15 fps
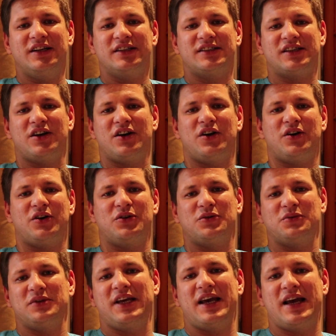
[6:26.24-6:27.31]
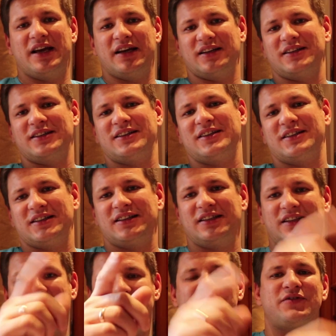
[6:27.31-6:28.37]
So yeah,
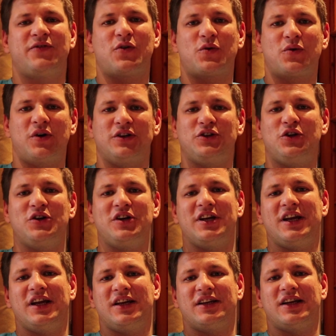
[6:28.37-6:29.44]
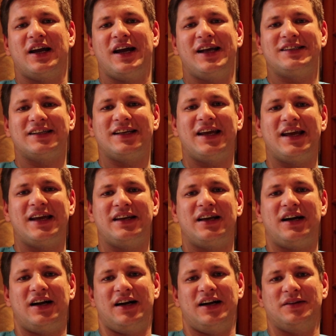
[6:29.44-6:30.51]
thanks for tuning in, guys, again.
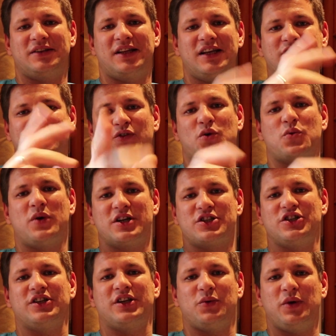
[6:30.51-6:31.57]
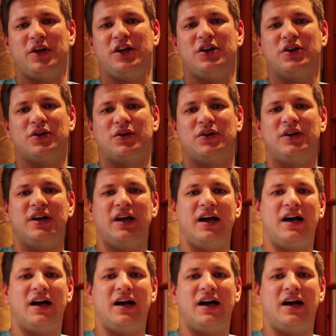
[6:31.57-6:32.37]
Thanks for watching the video.